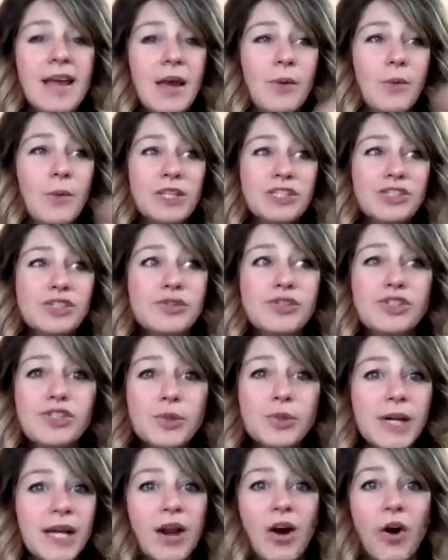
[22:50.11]
Once you
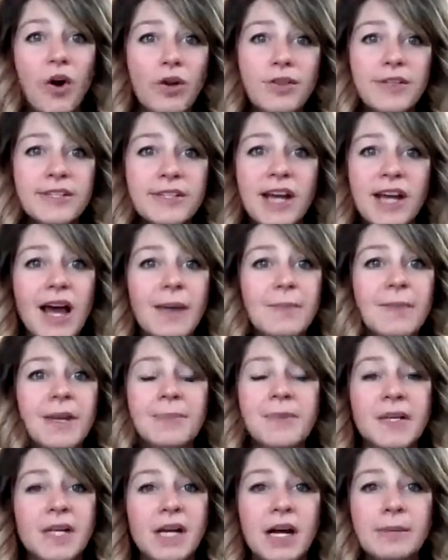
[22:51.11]
do it all the time,
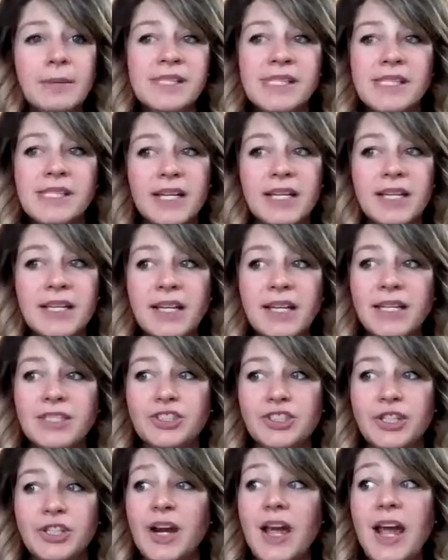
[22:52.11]
it becomes second
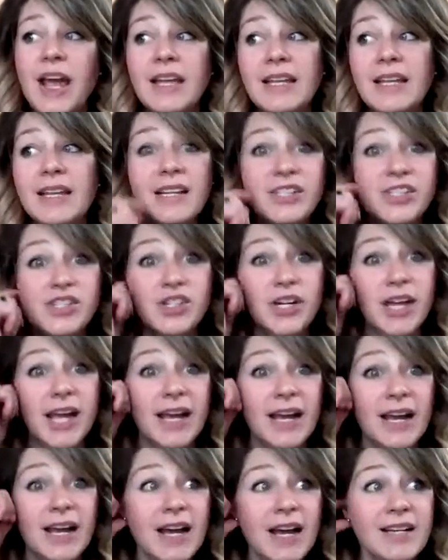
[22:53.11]
nature.
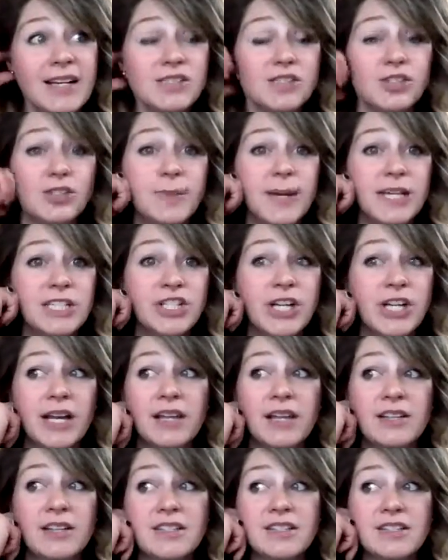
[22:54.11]
Yesterday, I didn't do my
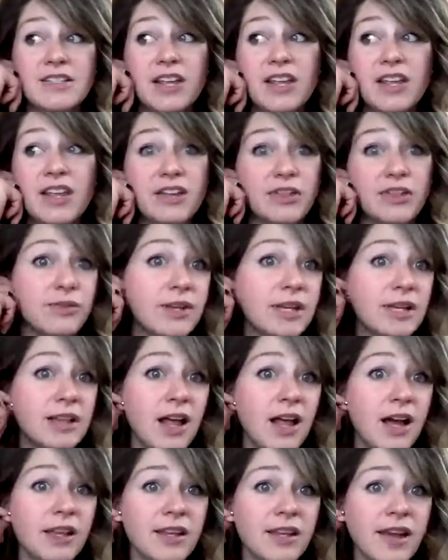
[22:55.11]
checklist until like 3
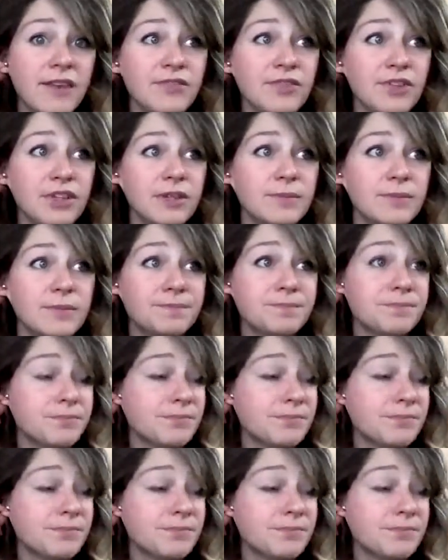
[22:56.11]
o'clock in the afternoon.